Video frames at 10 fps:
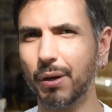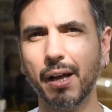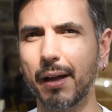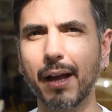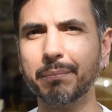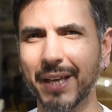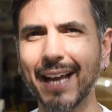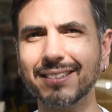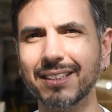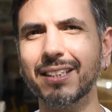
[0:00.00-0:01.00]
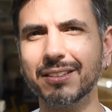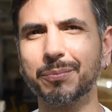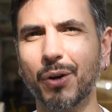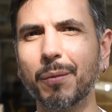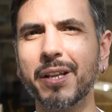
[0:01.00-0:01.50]
I'm guessing it's
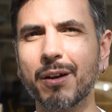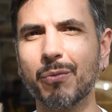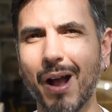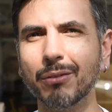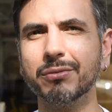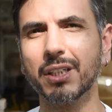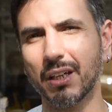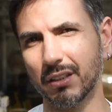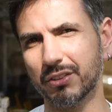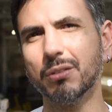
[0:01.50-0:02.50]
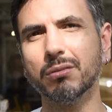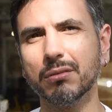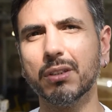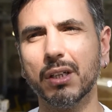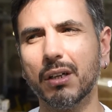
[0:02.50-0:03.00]
probably around the hustle,
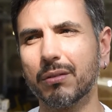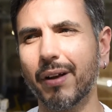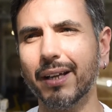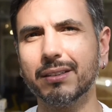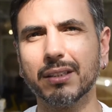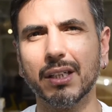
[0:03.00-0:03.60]
right?